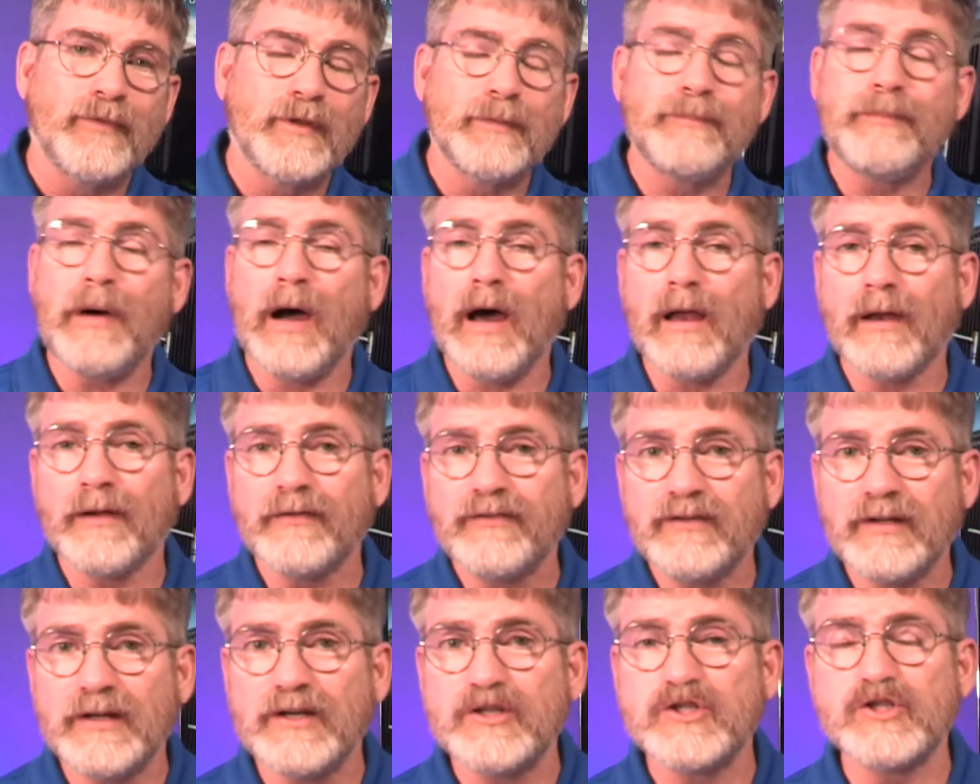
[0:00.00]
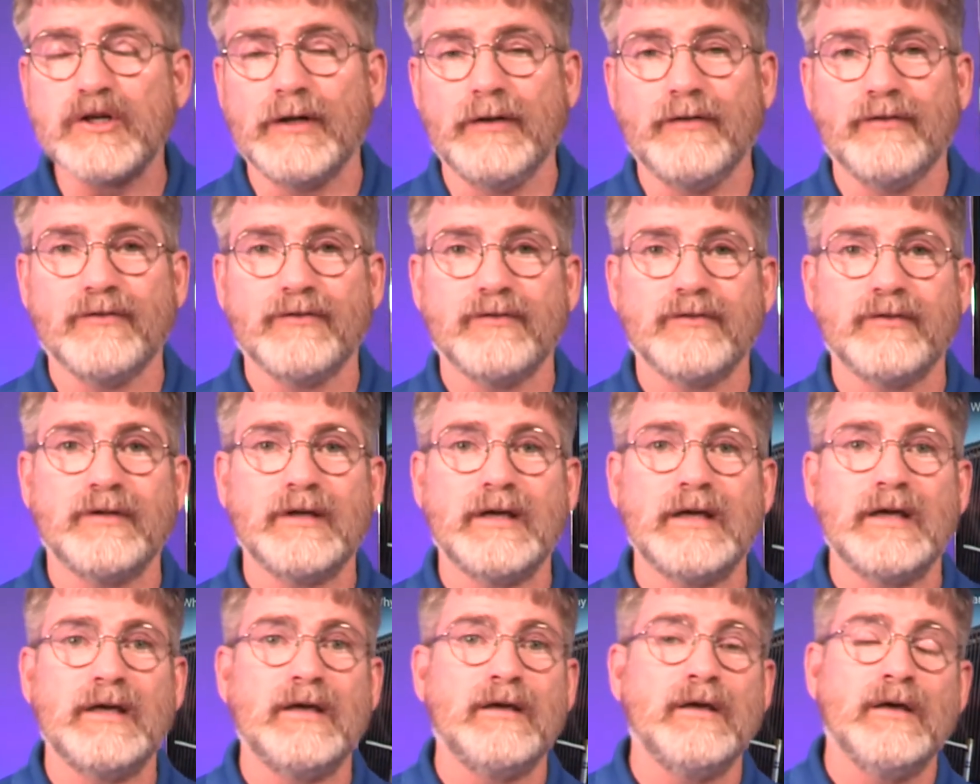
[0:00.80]
The politicians,
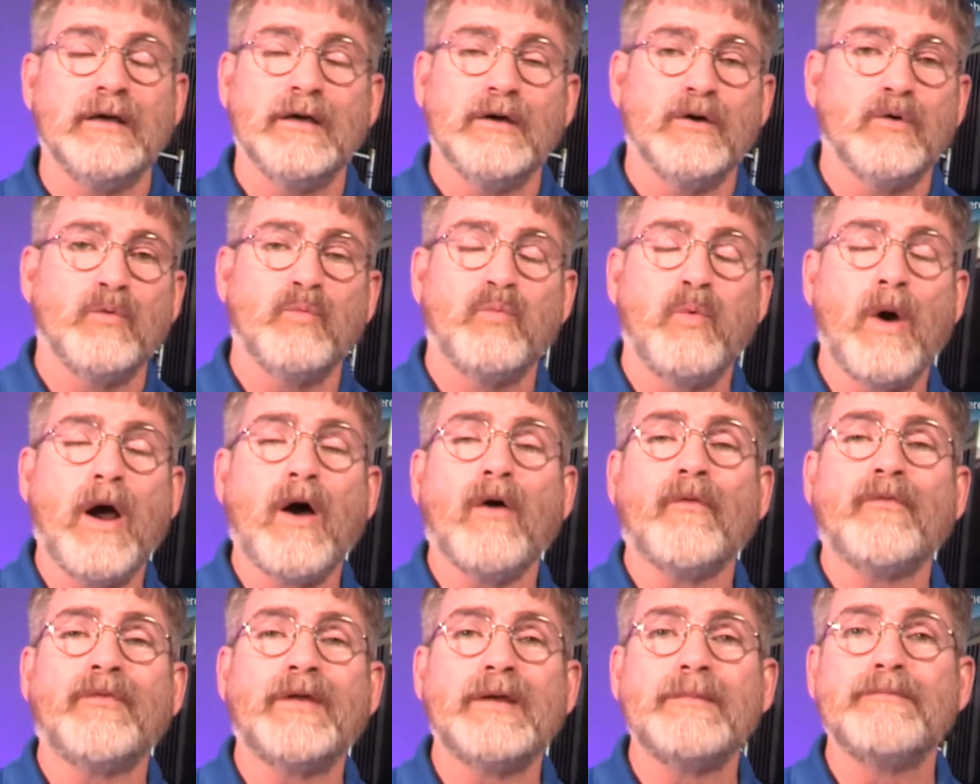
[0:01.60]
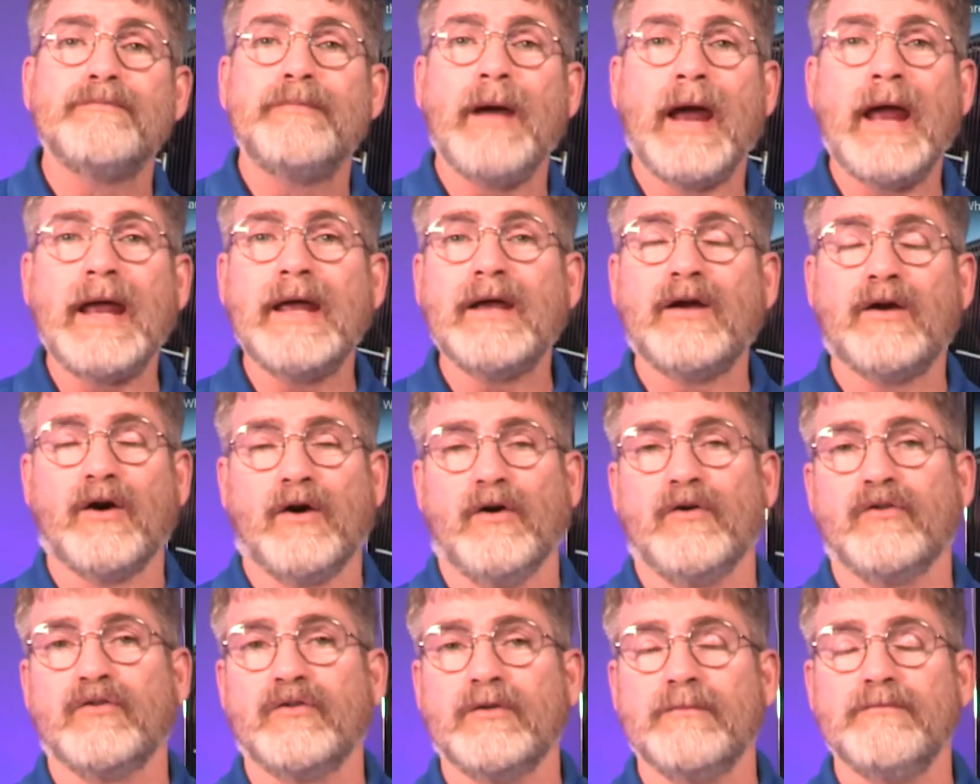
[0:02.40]
the wealthy
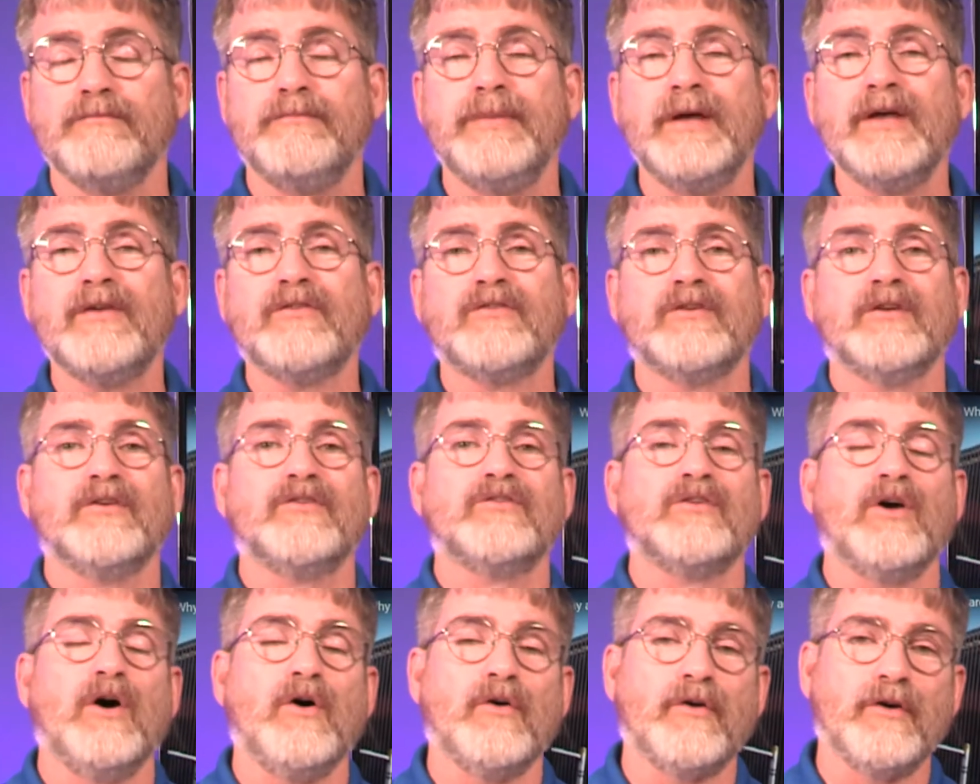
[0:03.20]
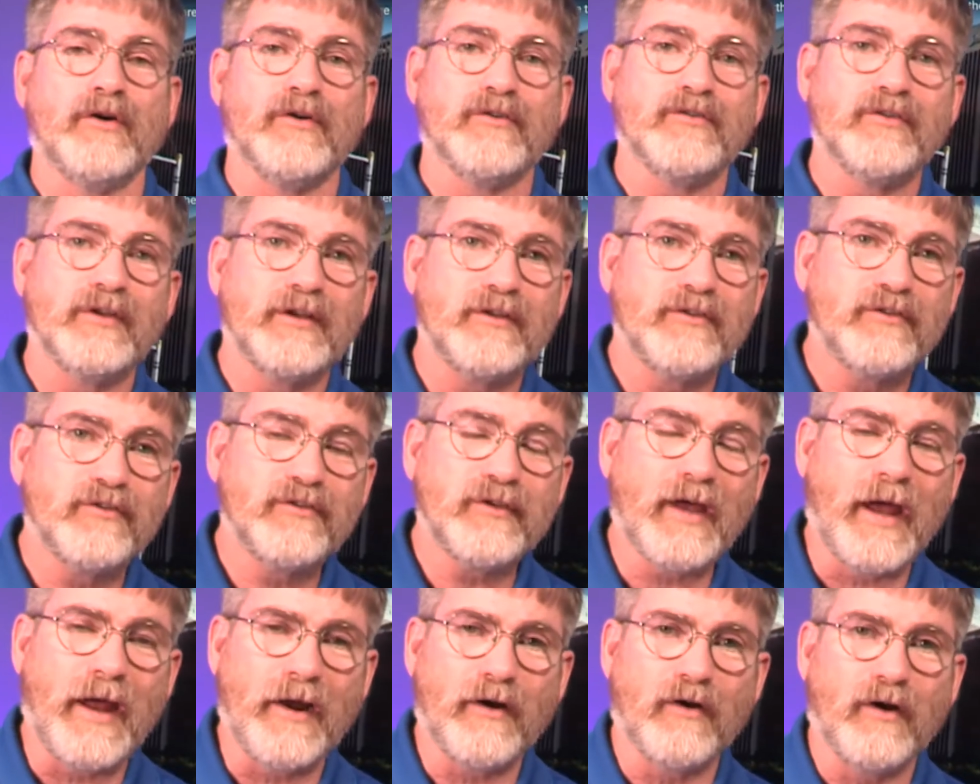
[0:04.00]
bankers and business owners,
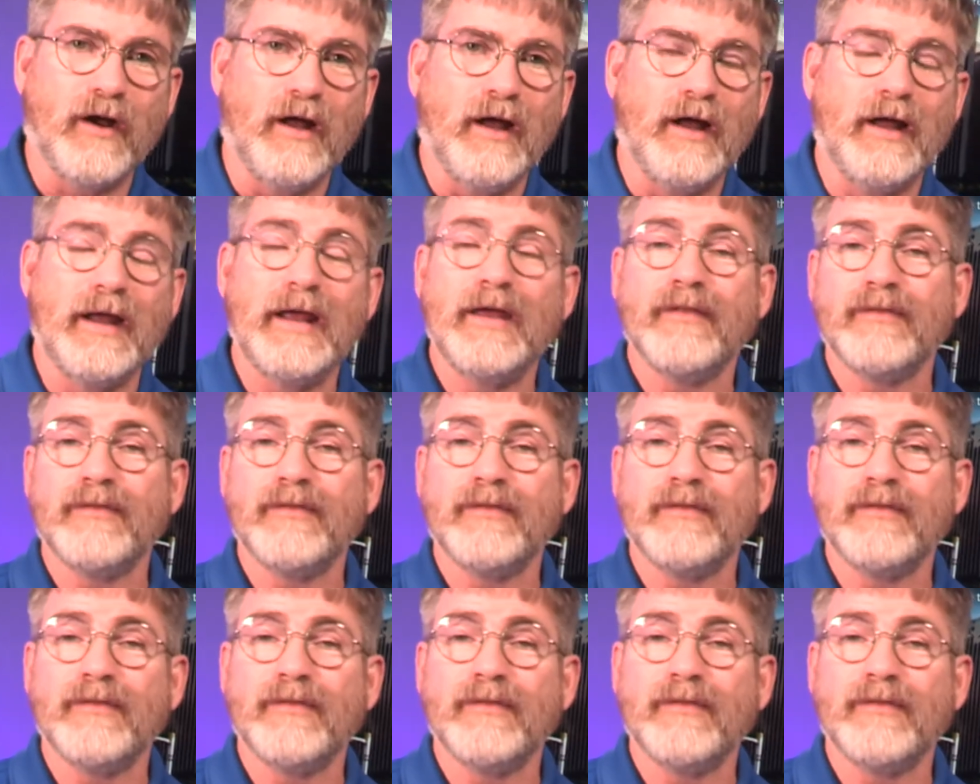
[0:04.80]
etc.,